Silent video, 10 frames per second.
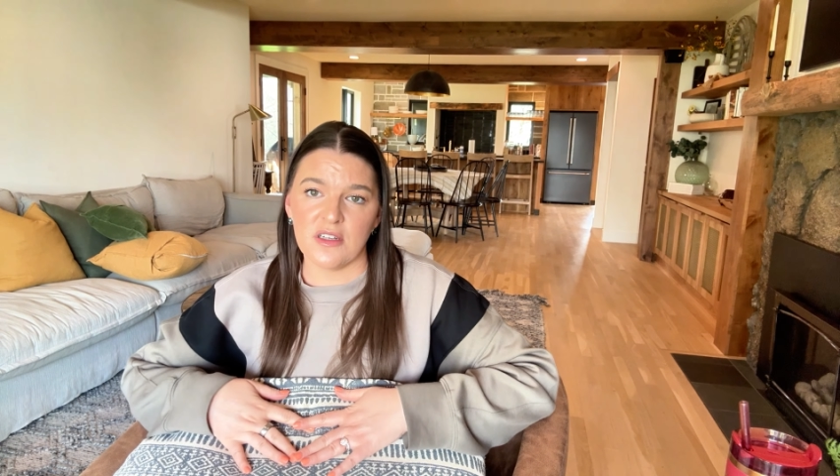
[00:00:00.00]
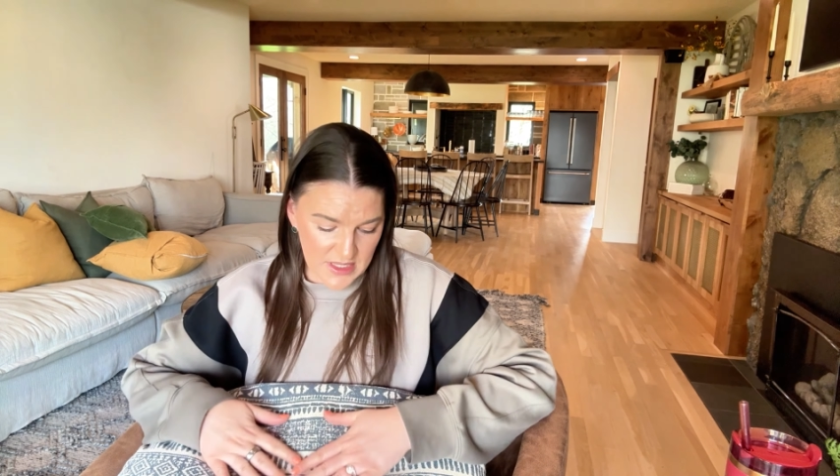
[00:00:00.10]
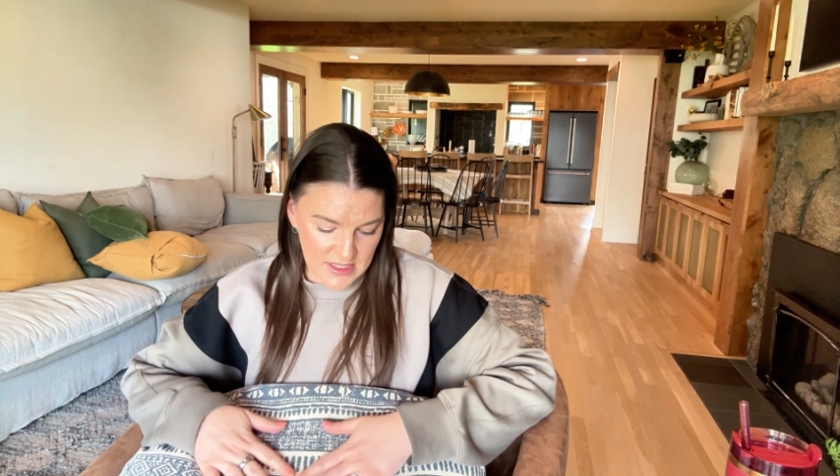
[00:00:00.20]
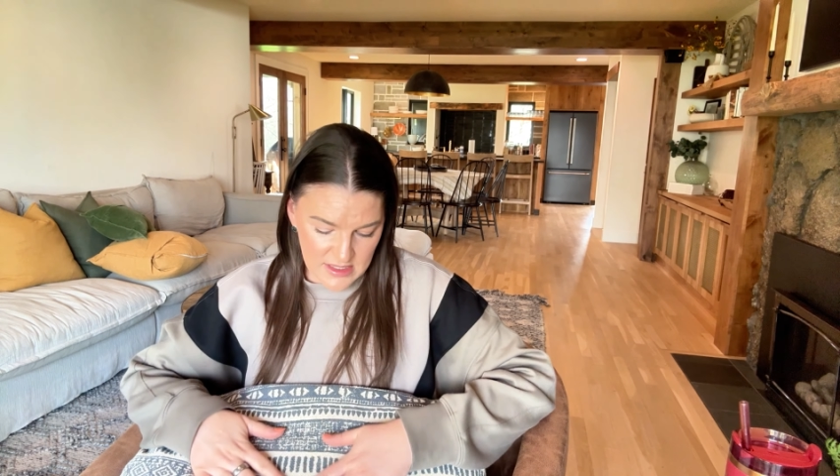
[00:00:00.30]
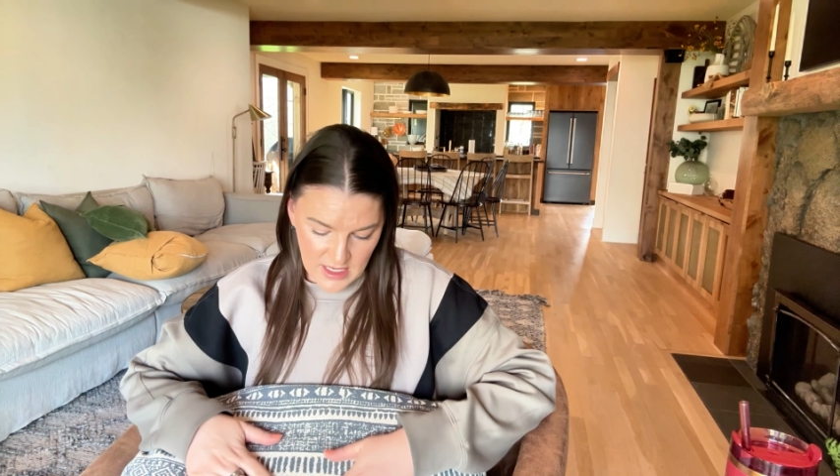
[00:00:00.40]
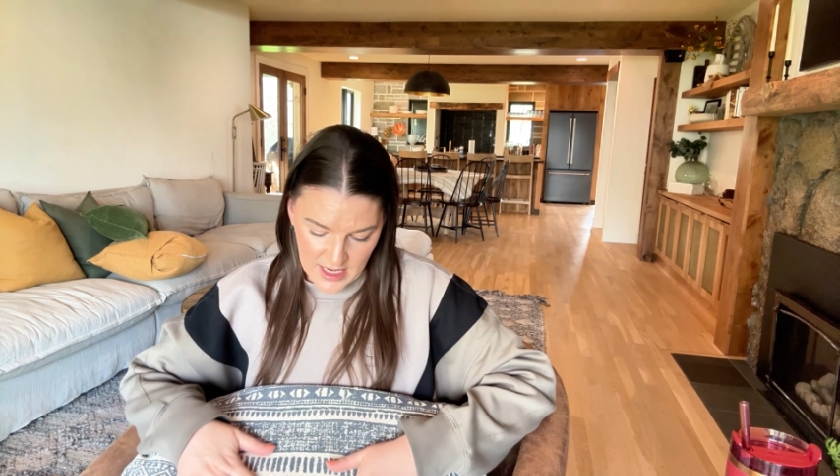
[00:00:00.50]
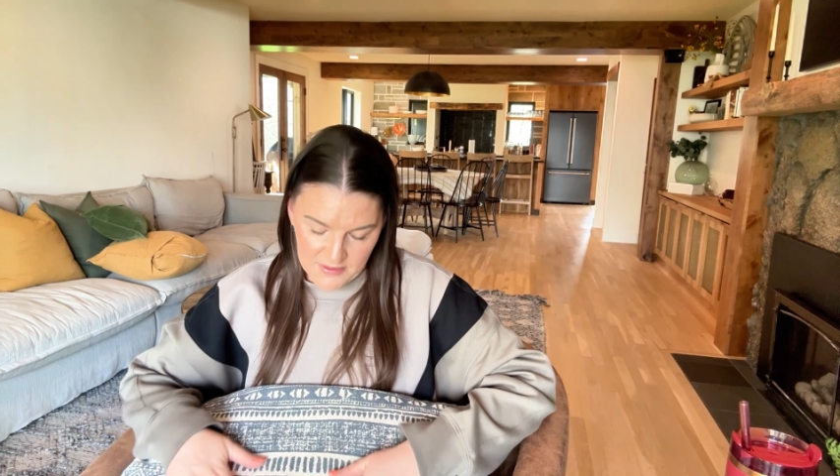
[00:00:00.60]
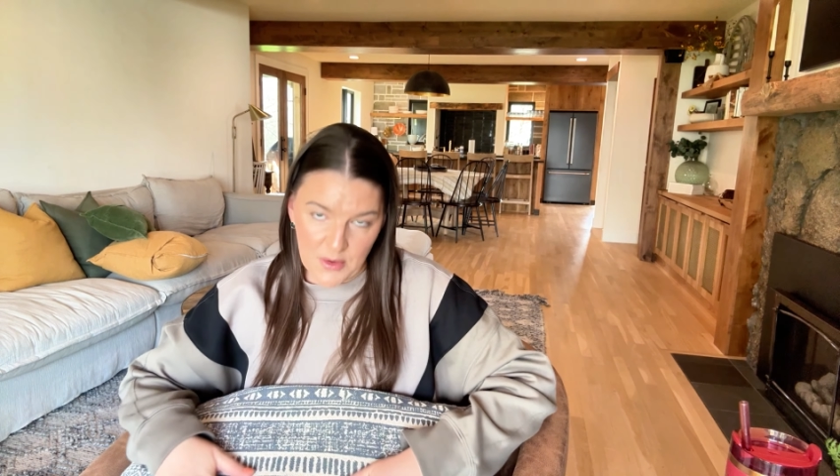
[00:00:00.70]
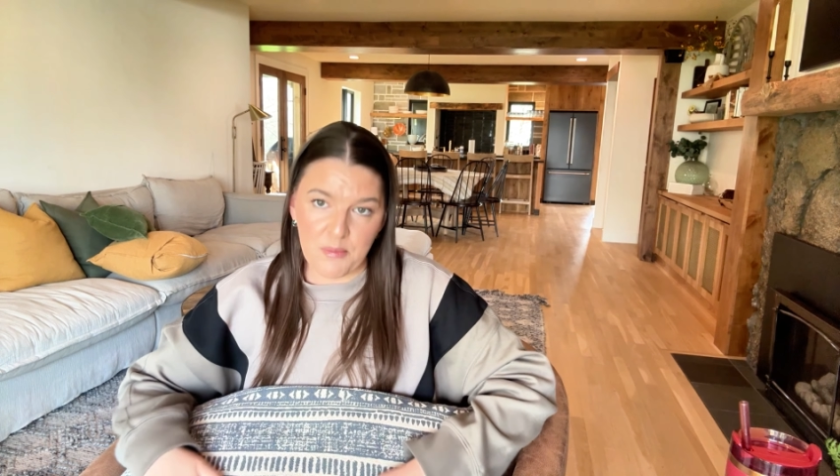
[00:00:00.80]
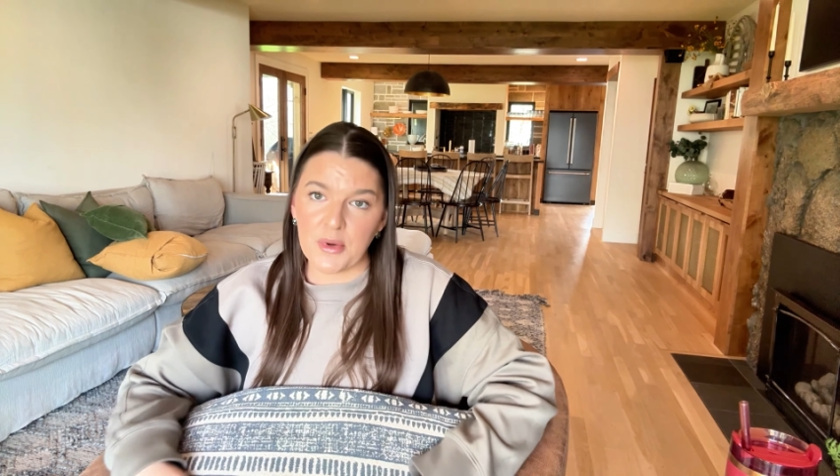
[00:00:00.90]
This is kind of
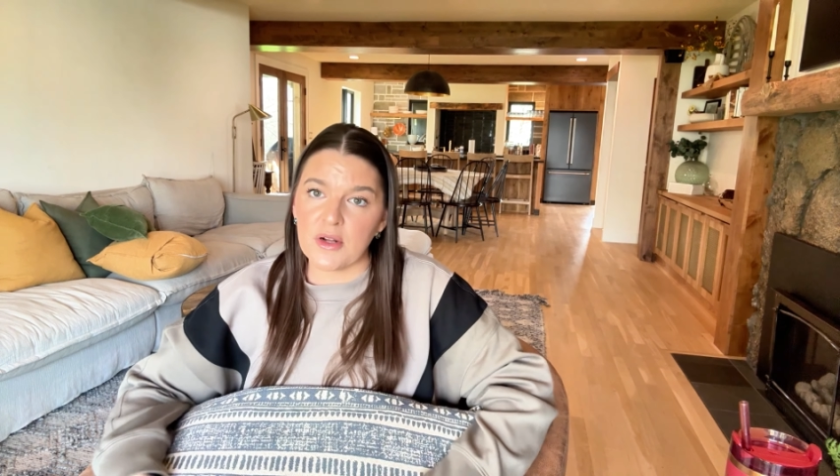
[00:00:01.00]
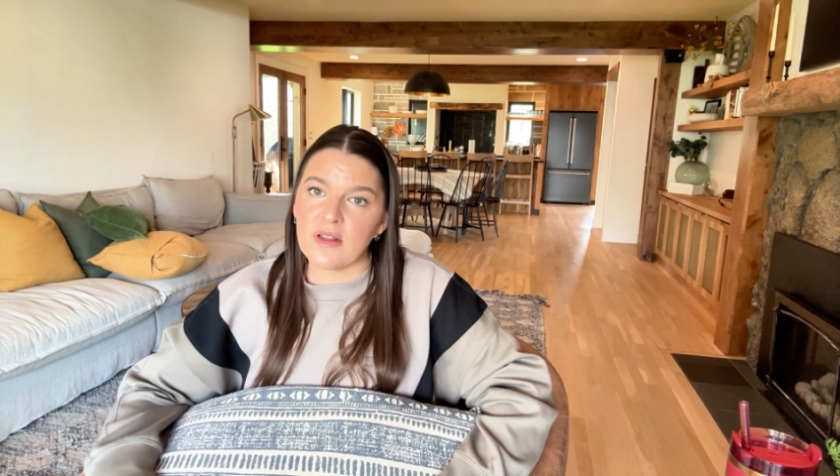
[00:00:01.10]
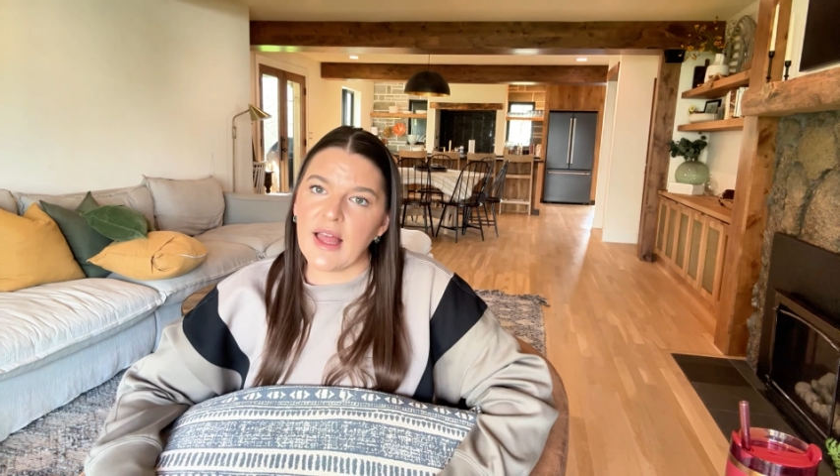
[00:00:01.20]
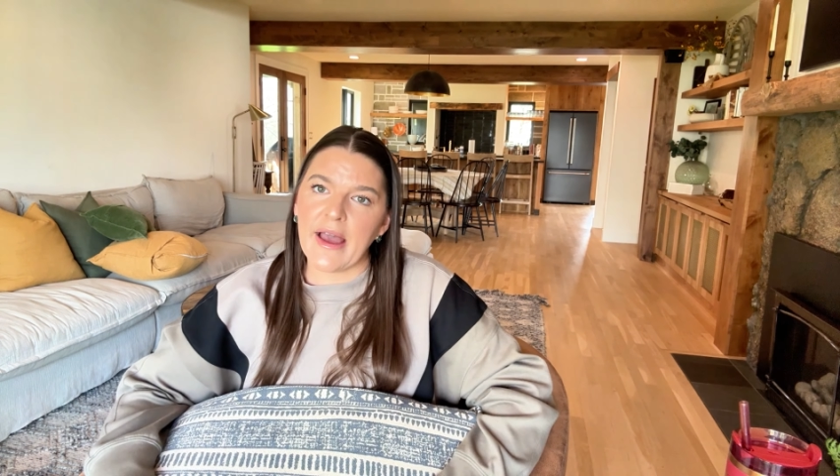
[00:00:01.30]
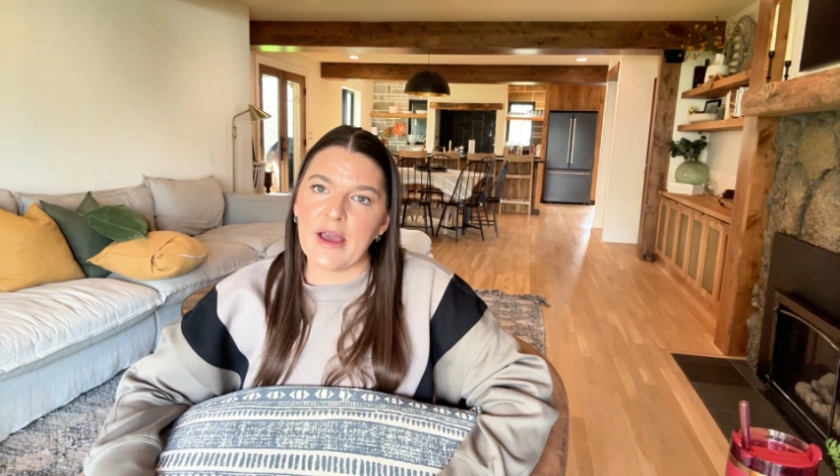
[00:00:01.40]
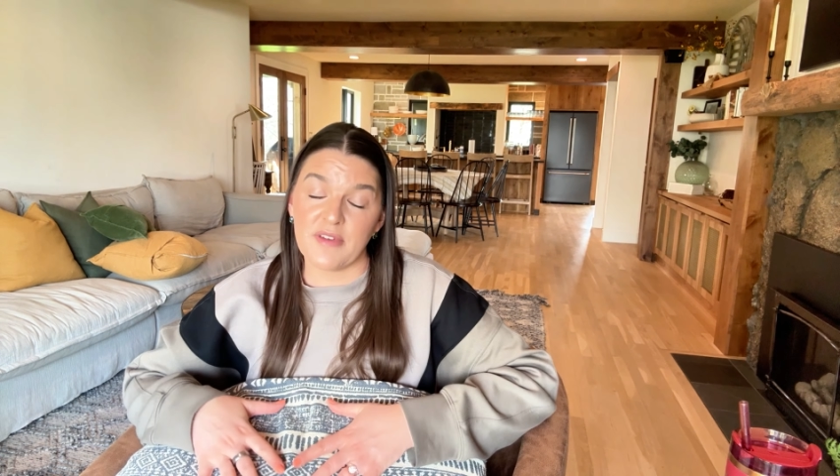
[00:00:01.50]
a burlap